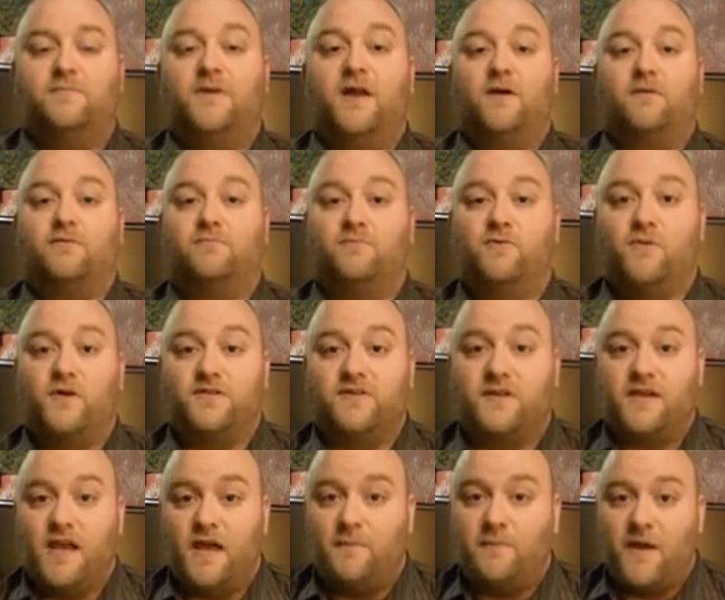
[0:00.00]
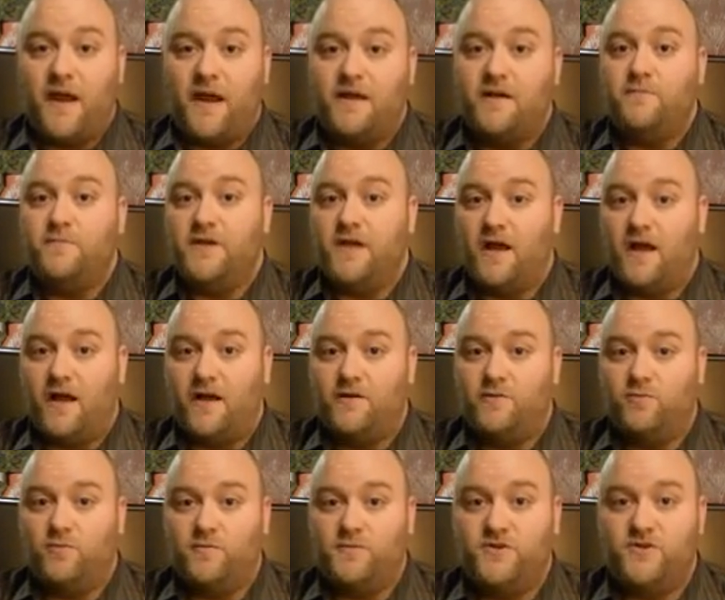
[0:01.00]
Now, throughout the campaign and
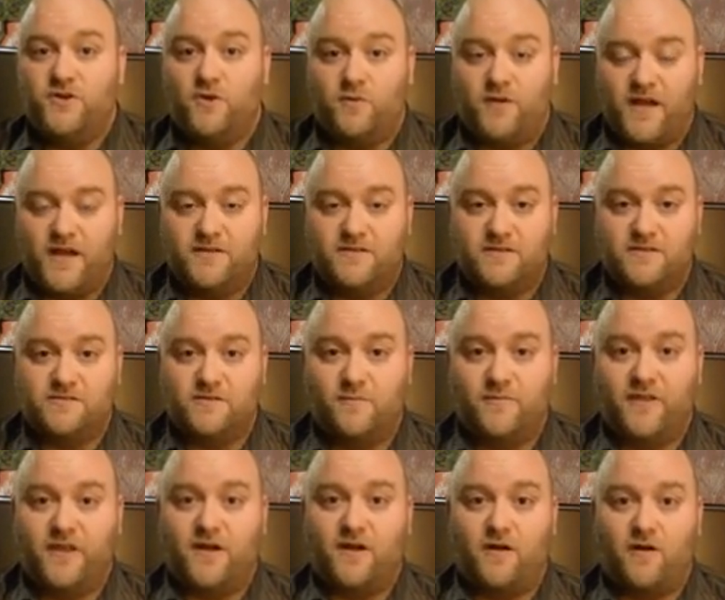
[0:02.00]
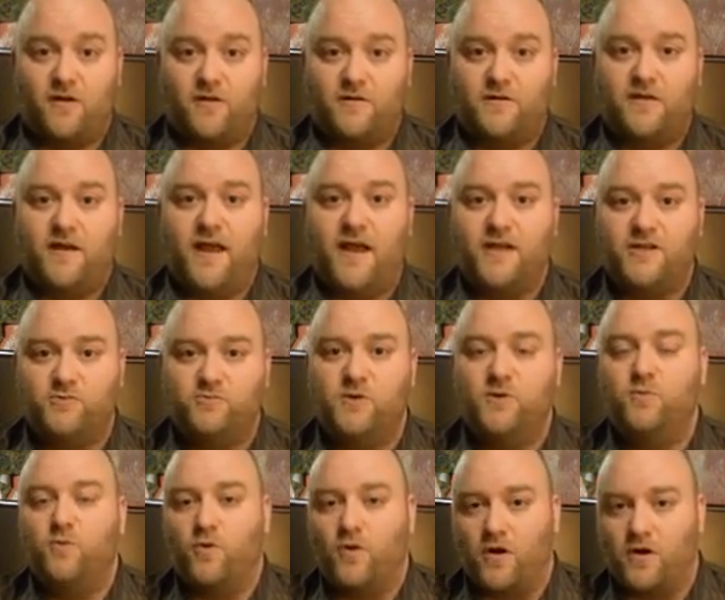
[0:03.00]
beyond, we'll be showcasing some of that art as we
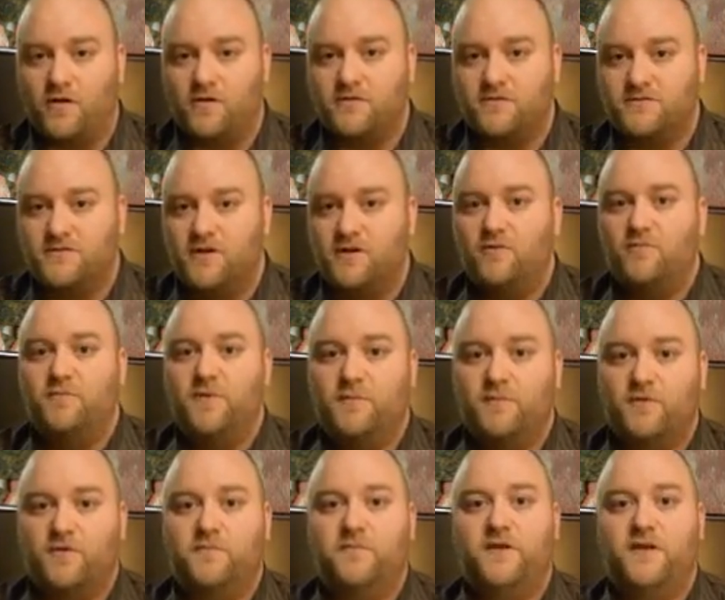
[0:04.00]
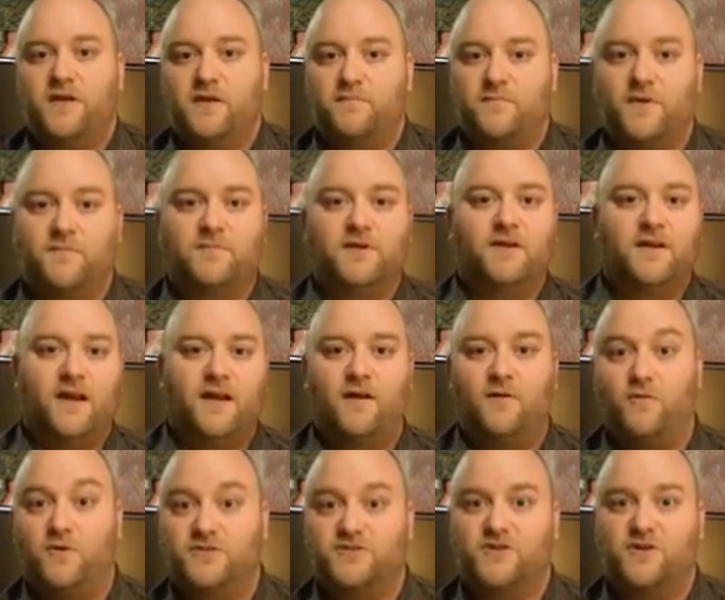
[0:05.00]
work so people can be kept up to date
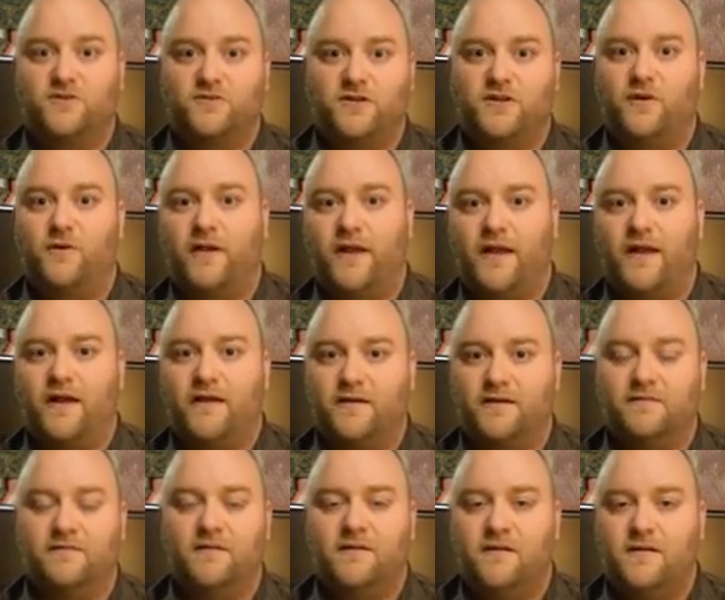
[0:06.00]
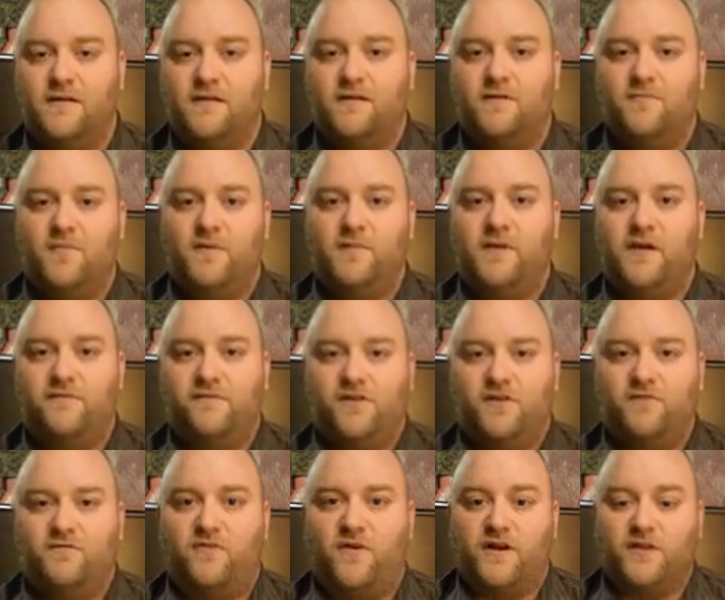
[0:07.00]
on what's currently going on and maybe have a
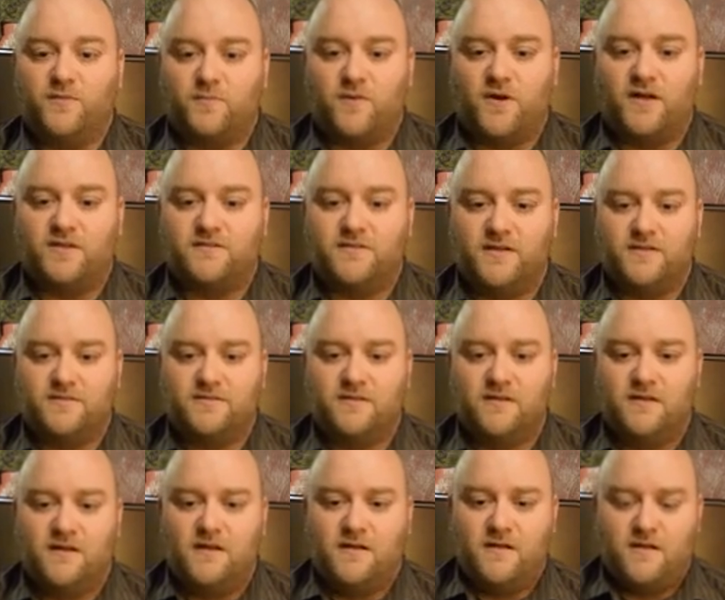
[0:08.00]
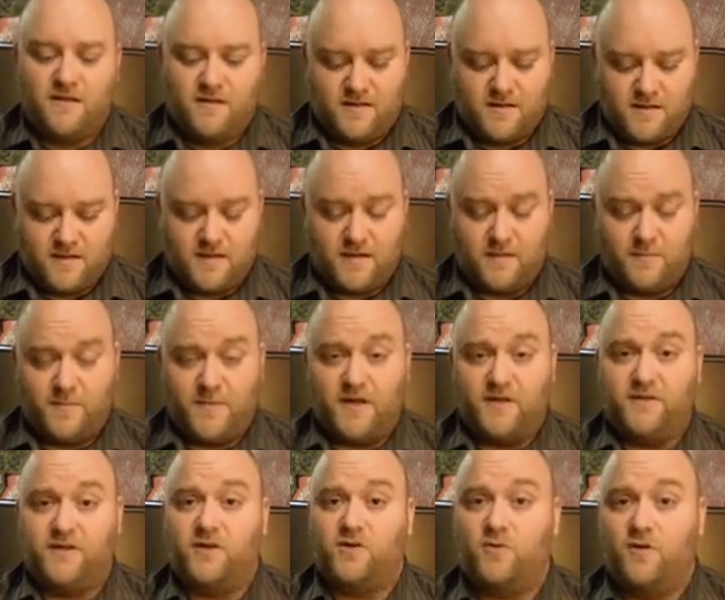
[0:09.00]
little fun in the process.
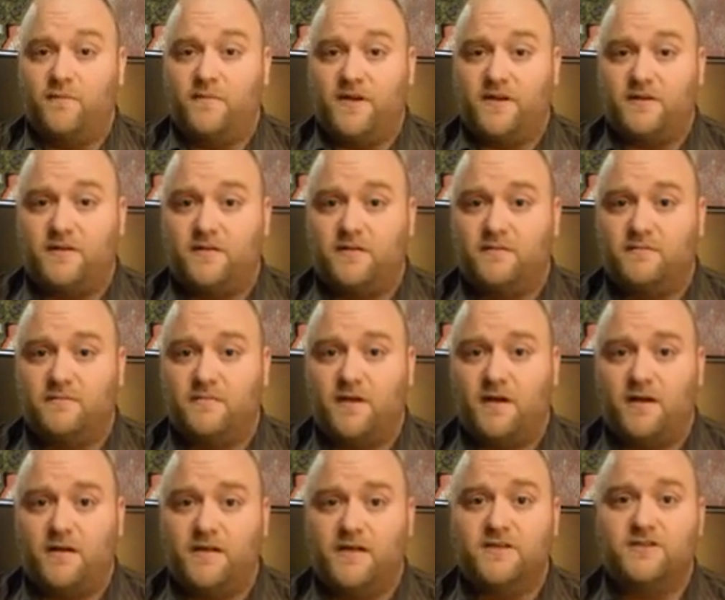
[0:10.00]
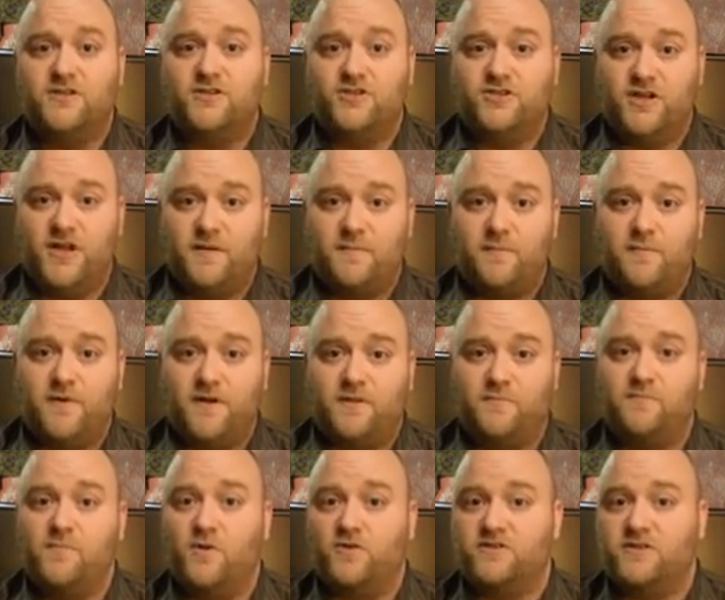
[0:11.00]
Now, the equipment isn't cheap,
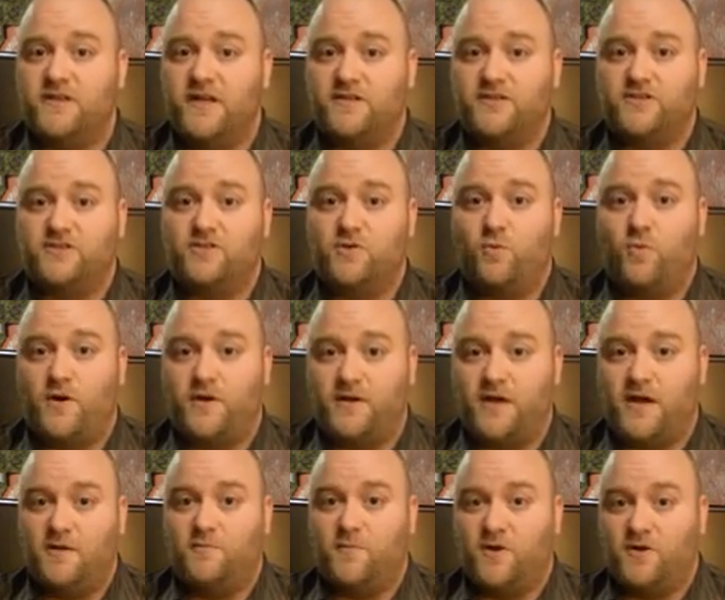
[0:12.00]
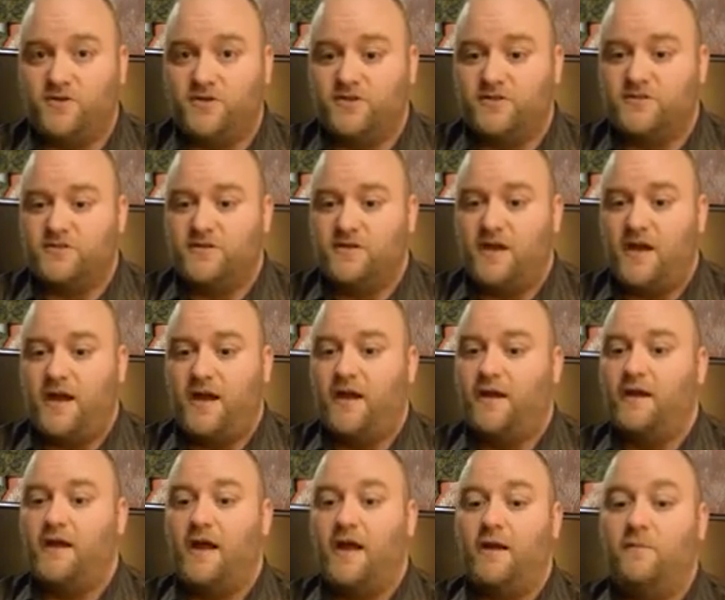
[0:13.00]
but most of that's just a one-time purchase,
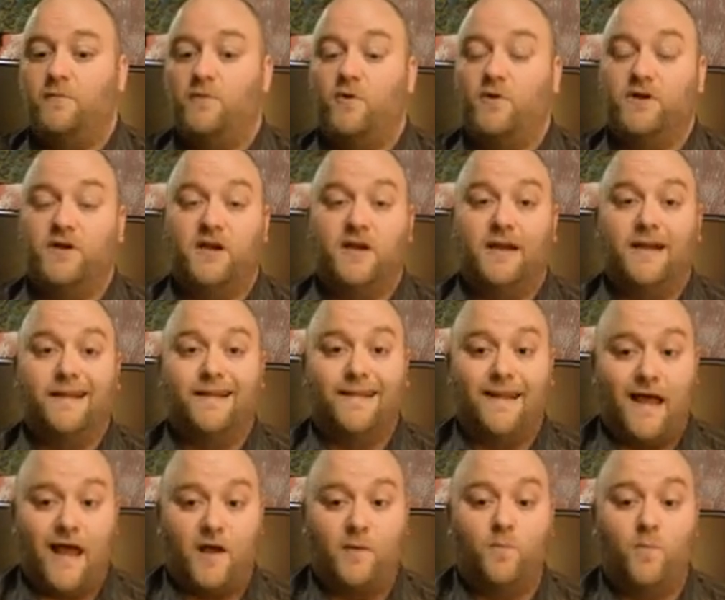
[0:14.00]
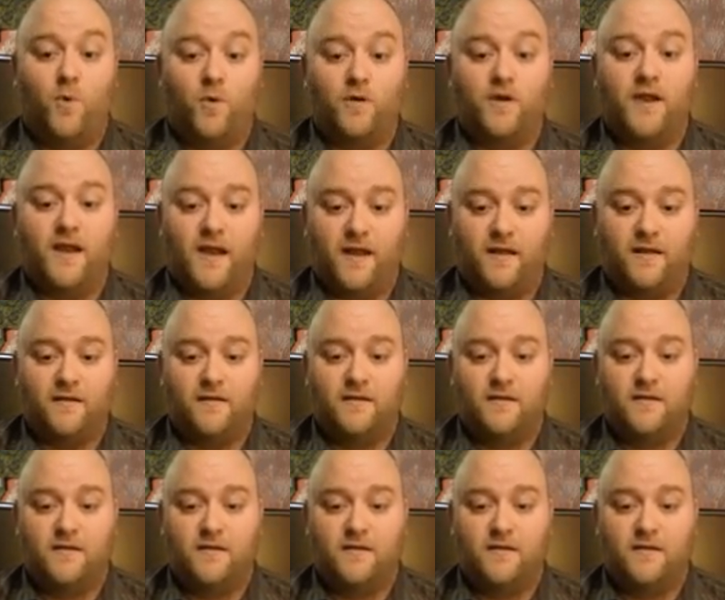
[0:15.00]
and I'm going to need a lot more ink.